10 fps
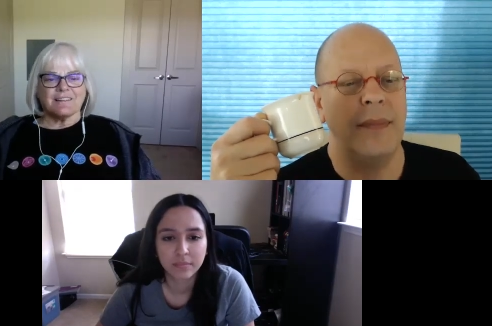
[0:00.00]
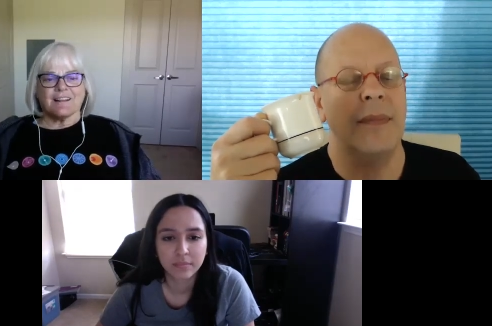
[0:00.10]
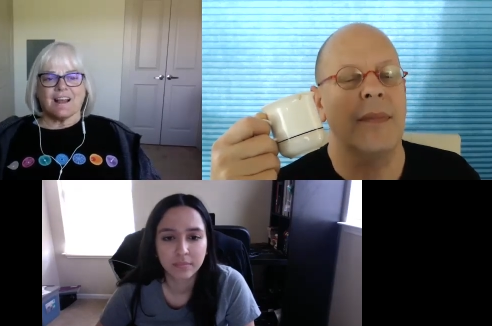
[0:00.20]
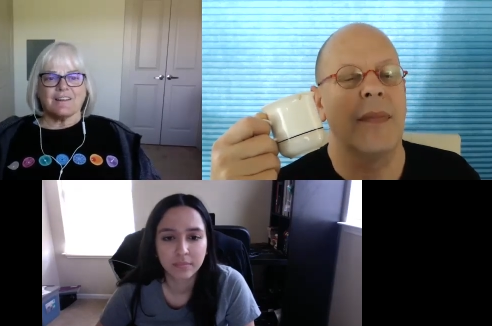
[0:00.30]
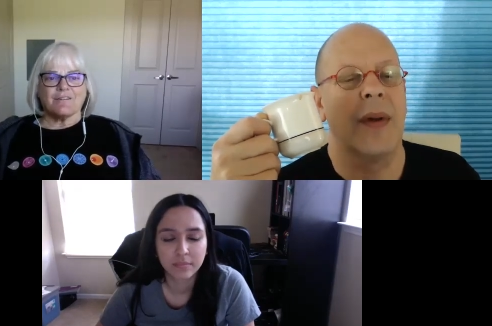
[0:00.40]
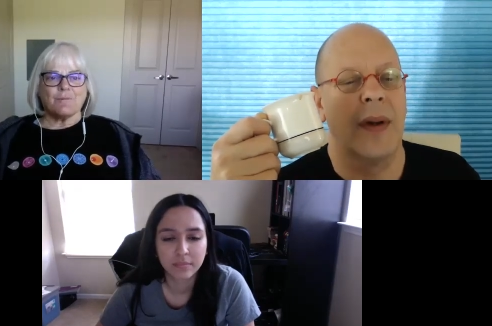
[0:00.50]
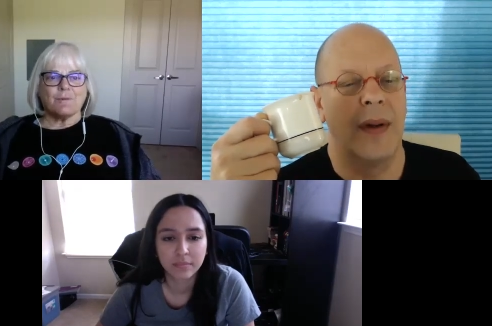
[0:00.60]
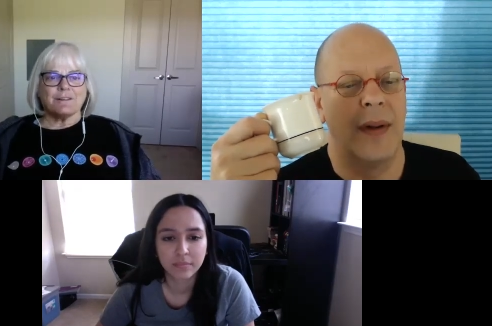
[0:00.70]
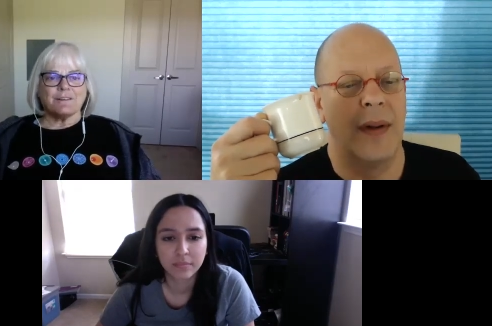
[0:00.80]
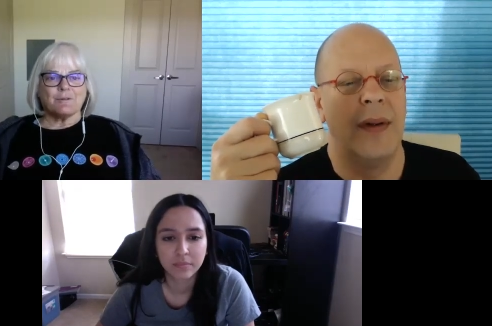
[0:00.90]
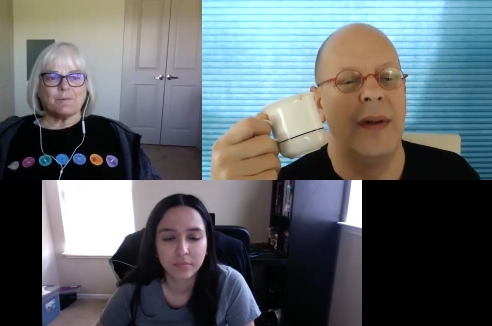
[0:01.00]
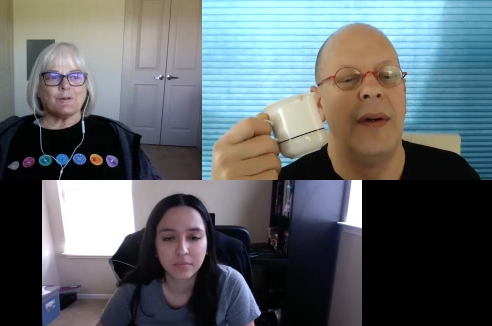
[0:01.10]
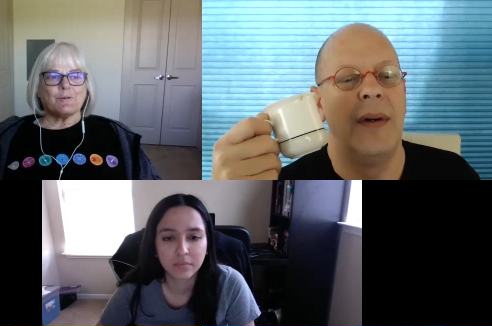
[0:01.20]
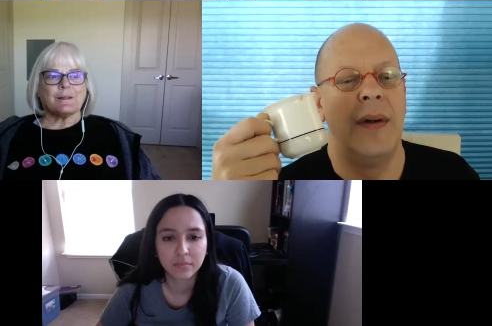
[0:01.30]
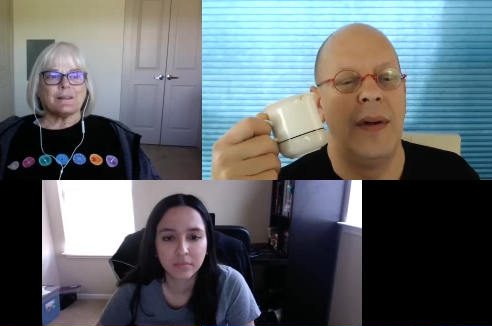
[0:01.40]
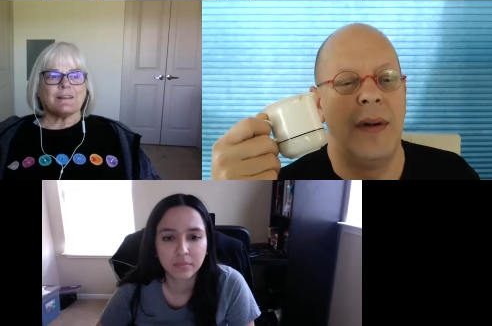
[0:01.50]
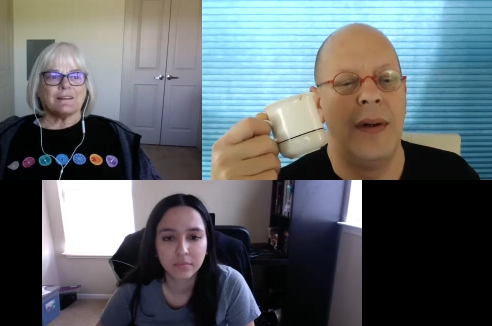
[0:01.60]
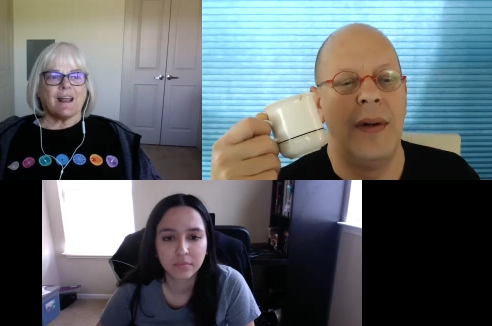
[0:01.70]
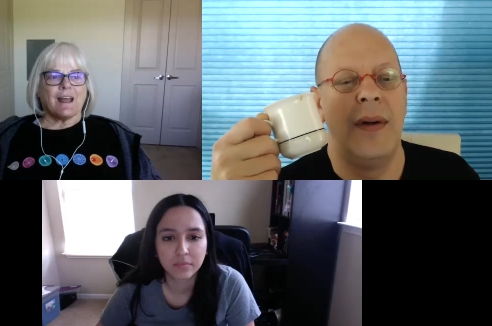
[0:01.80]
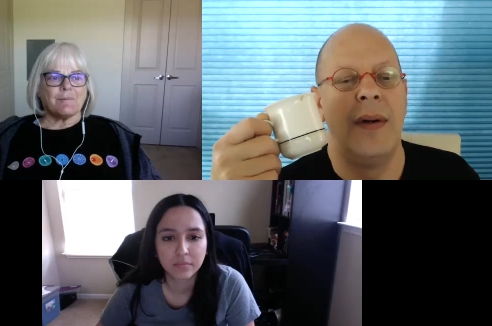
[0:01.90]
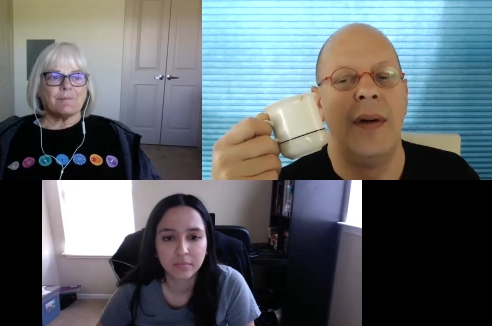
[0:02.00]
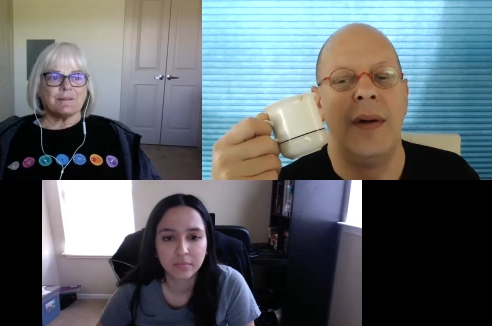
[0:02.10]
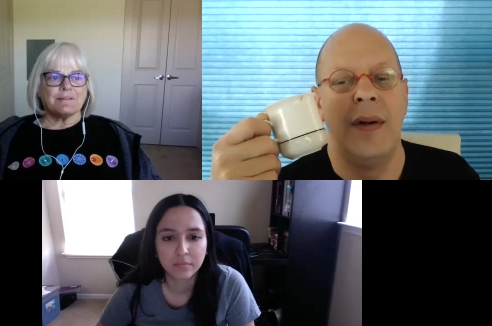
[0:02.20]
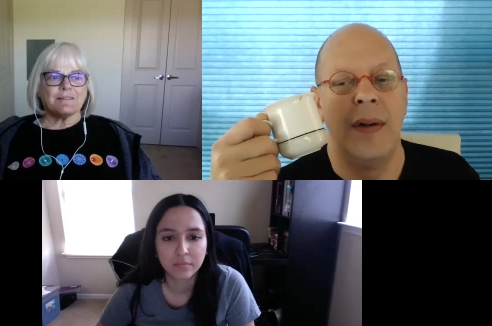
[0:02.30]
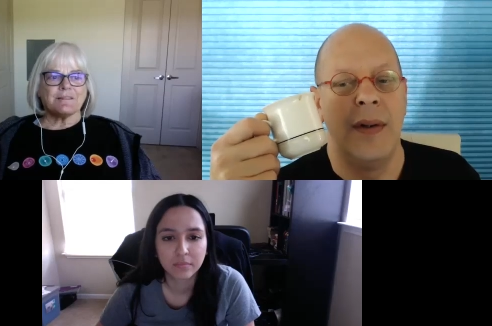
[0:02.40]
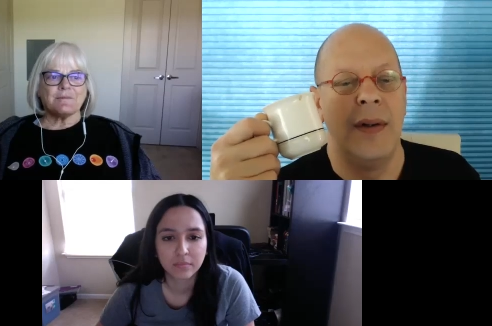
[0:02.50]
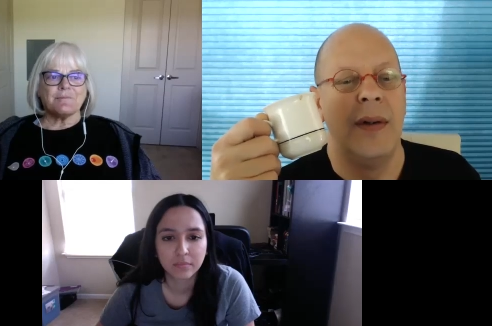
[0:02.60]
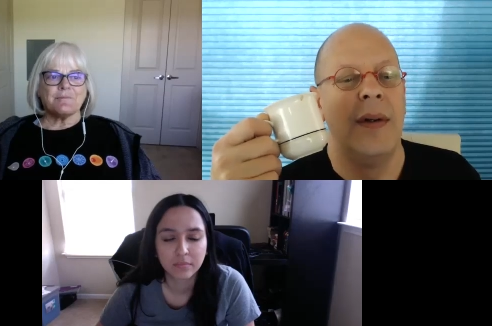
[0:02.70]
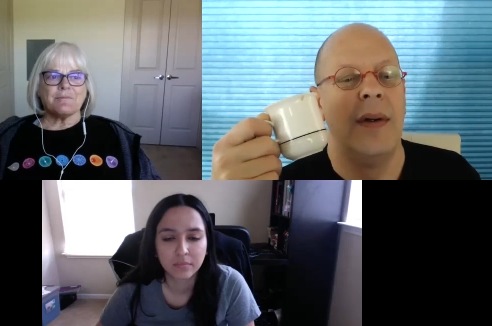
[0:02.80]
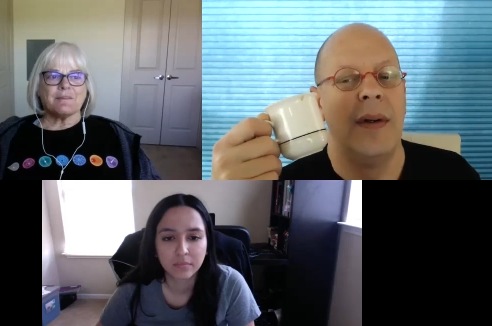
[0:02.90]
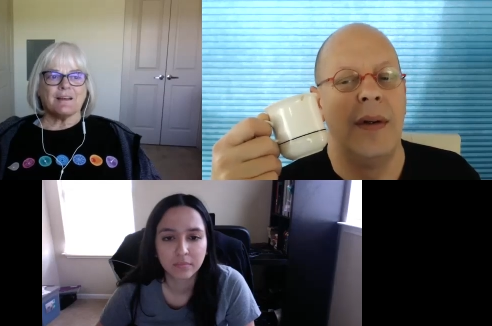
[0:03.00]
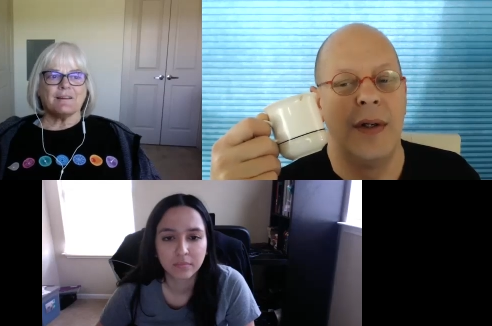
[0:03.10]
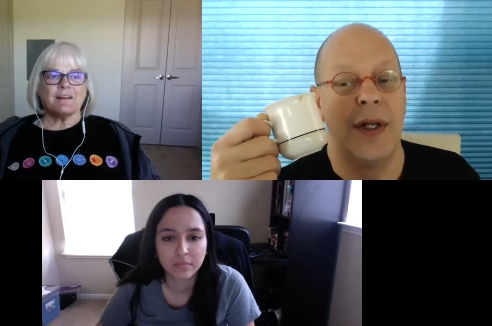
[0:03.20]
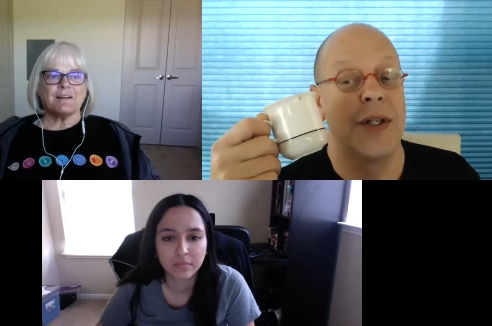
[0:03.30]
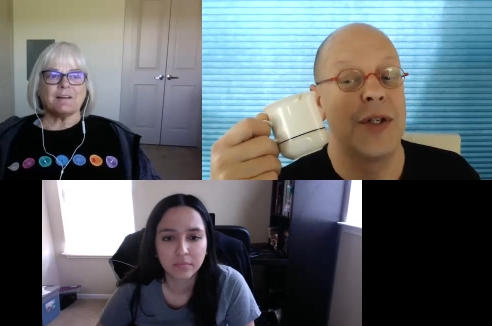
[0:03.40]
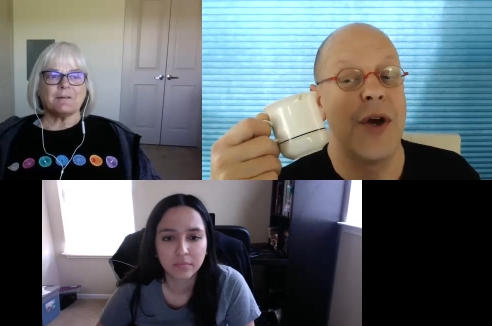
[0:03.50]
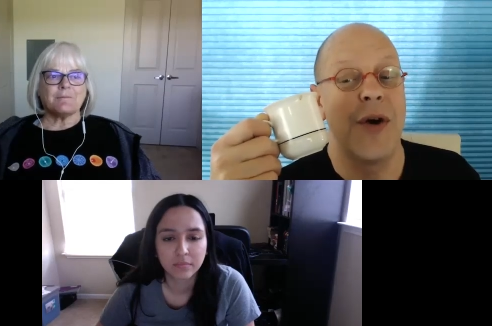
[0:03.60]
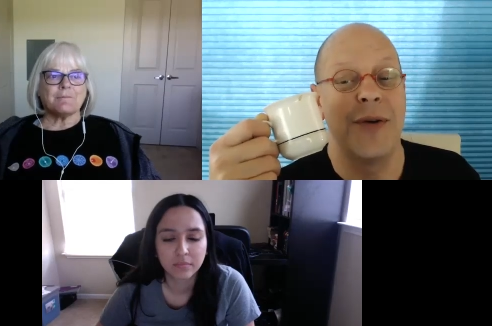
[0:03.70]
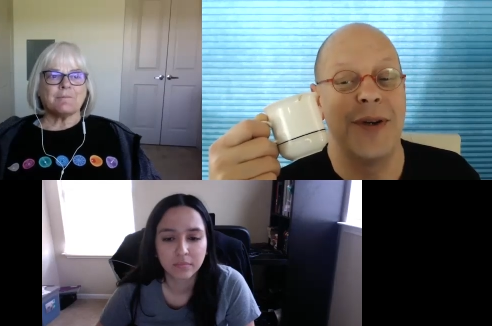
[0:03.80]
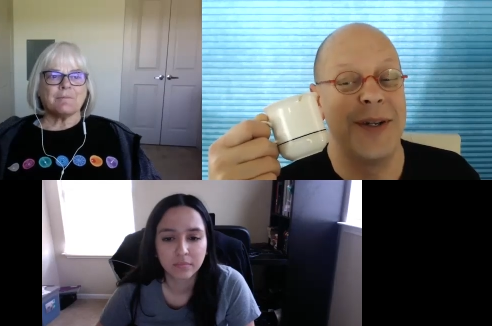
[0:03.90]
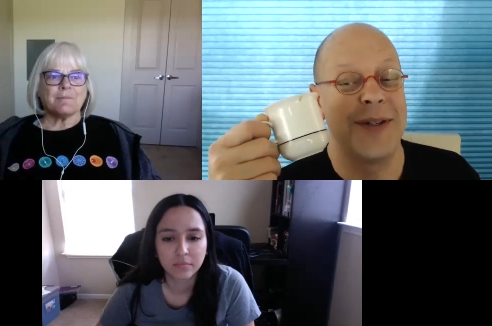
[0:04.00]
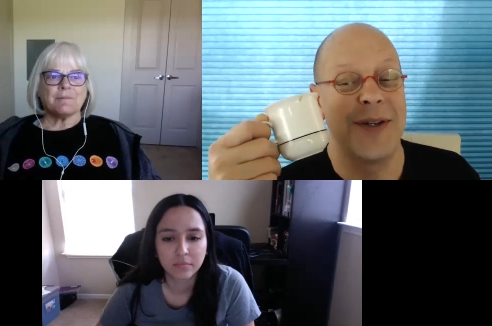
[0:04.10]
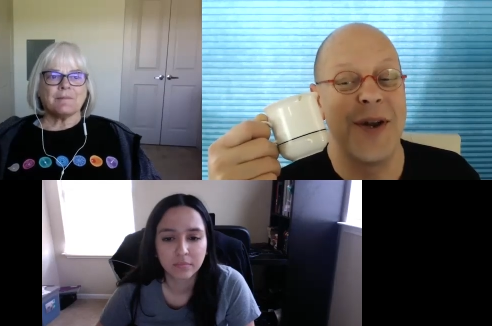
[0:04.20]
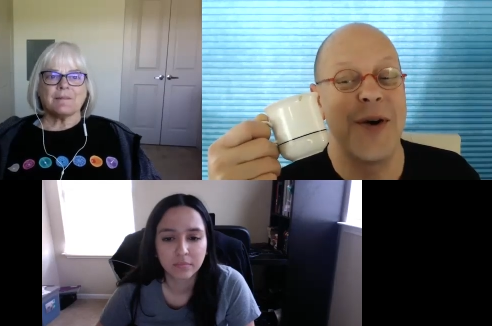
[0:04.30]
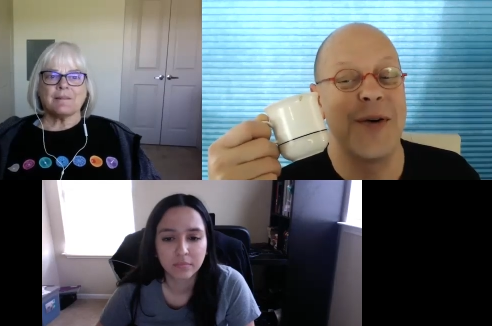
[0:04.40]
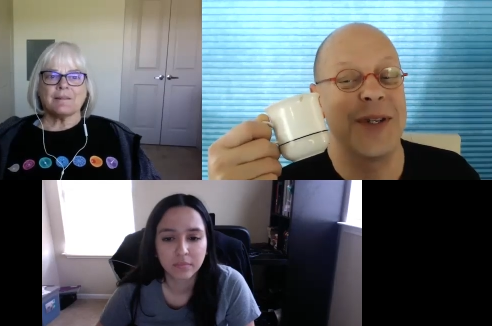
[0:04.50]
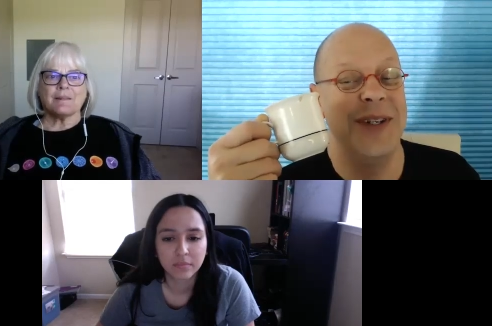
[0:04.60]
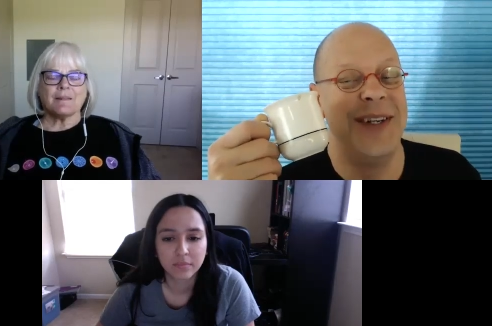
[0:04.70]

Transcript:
Speaker 1: kind of unbelievable, but it happens.
Speaker 2: It's a note.